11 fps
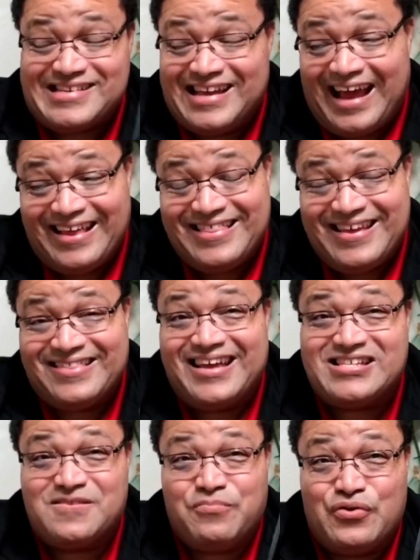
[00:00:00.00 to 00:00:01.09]
And I think
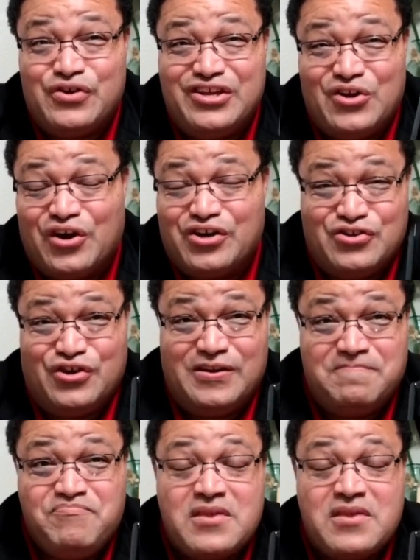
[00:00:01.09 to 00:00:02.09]
that's pretty darn good